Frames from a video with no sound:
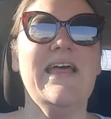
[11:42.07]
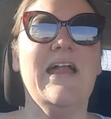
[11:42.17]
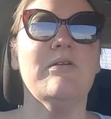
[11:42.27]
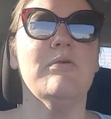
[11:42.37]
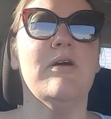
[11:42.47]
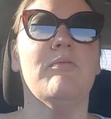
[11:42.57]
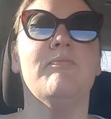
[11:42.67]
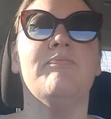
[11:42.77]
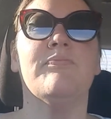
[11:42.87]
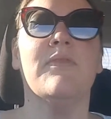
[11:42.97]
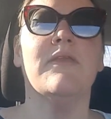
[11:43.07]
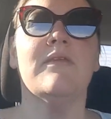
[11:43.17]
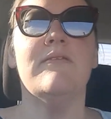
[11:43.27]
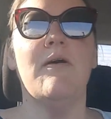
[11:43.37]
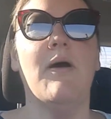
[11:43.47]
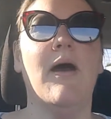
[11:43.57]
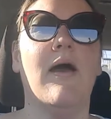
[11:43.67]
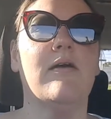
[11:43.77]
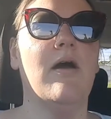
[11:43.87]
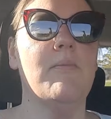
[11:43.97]
I don't know. So
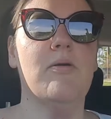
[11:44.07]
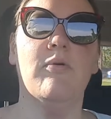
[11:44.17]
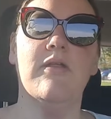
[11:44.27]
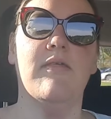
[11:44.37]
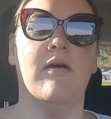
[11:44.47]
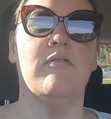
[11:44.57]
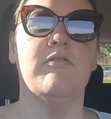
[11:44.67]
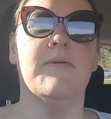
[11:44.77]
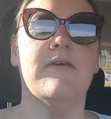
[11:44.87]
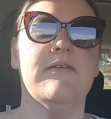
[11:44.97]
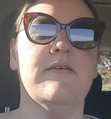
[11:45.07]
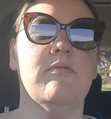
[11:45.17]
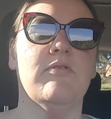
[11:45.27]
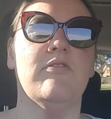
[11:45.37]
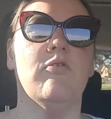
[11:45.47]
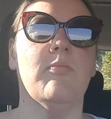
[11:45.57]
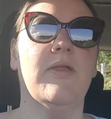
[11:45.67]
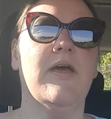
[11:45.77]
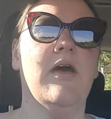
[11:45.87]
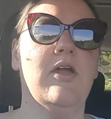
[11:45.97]
I got me one of those because it was
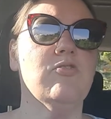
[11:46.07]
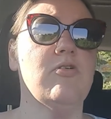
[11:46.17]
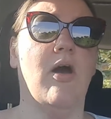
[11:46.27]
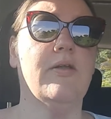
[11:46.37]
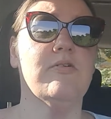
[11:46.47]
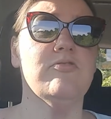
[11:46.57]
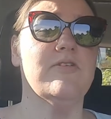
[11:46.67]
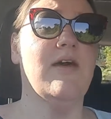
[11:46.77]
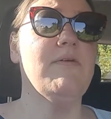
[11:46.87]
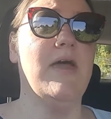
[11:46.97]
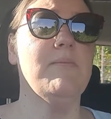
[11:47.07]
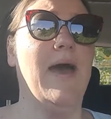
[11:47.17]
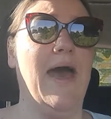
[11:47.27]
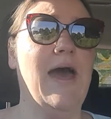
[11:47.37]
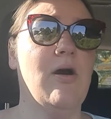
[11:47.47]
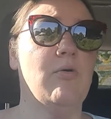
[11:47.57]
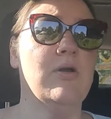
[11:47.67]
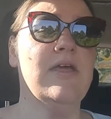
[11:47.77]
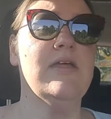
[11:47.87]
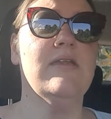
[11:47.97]
normally $100, because I've had my eye on
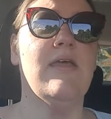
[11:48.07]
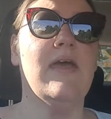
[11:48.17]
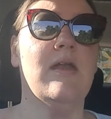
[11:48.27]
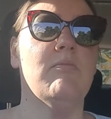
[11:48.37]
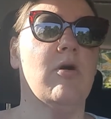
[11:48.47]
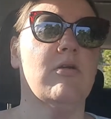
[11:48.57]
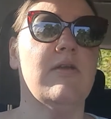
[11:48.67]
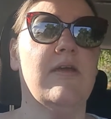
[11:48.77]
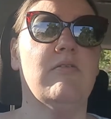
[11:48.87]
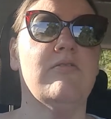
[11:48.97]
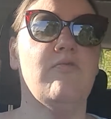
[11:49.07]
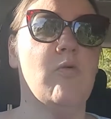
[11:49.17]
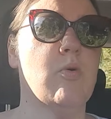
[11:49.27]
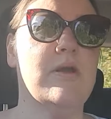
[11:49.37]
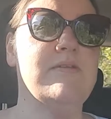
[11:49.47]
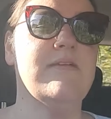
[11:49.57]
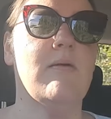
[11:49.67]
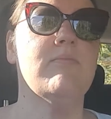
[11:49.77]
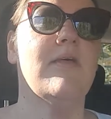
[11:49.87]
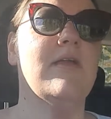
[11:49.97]
it, and they had it marked down to 40
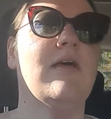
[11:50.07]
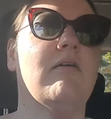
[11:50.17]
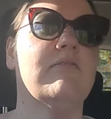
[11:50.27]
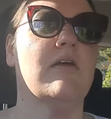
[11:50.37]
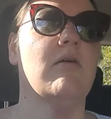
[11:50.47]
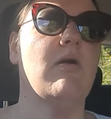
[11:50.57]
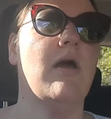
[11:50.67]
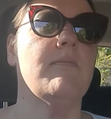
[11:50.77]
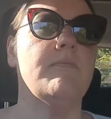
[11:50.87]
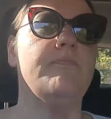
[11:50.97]
something. I was like, okay.